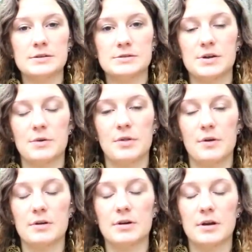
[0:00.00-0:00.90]
So
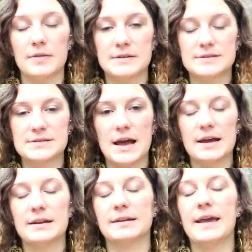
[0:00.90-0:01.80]
the
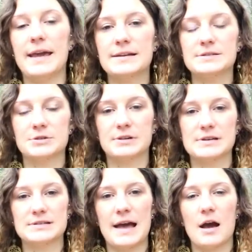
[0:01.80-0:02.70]
sign in Cancer
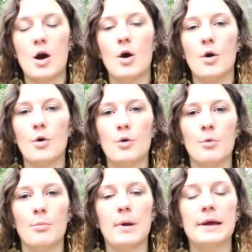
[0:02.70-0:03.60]
is at
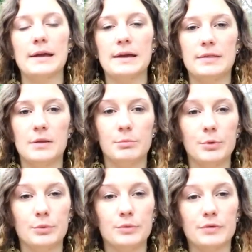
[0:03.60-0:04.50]
home in the
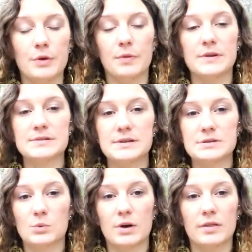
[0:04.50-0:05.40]
moon. So this
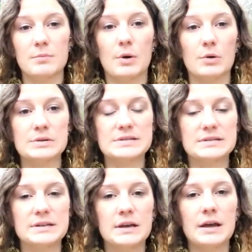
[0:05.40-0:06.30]
is one of the most